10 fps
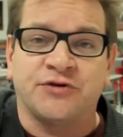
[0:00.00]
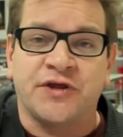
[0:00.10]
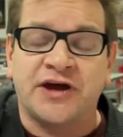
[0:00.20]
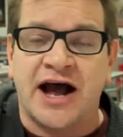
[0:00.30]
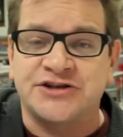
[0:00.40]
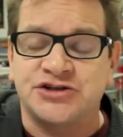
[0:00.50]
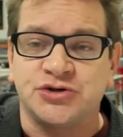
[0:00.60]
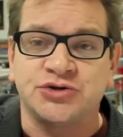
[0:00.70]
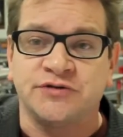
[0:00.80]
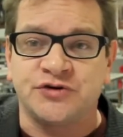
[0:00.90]
for the
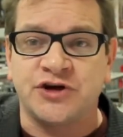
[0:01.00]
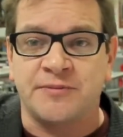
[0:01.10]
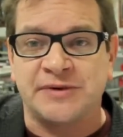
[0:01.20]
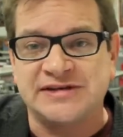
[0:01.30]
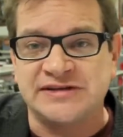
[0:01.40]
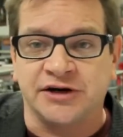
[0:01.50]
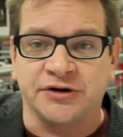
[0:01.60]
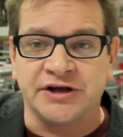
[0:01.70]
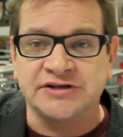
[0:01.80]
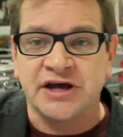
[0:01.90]
Constitution for Dummies
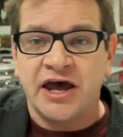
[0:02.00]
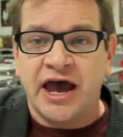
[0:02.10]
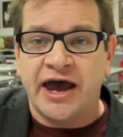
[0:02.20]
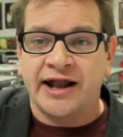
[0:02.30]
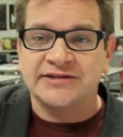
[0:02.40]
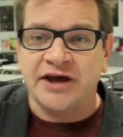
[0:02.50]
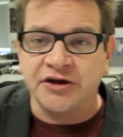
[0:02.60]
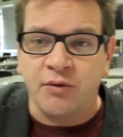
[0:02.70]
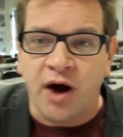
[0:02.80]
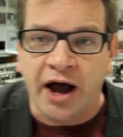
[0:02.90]
series. And I'll tell
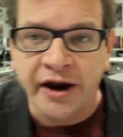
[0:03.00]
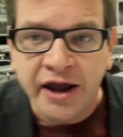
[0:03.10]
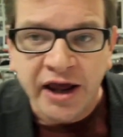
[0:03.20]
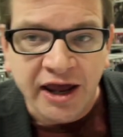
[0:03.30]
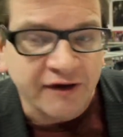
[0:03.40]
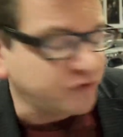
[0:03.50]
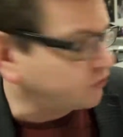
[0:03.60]
you what, if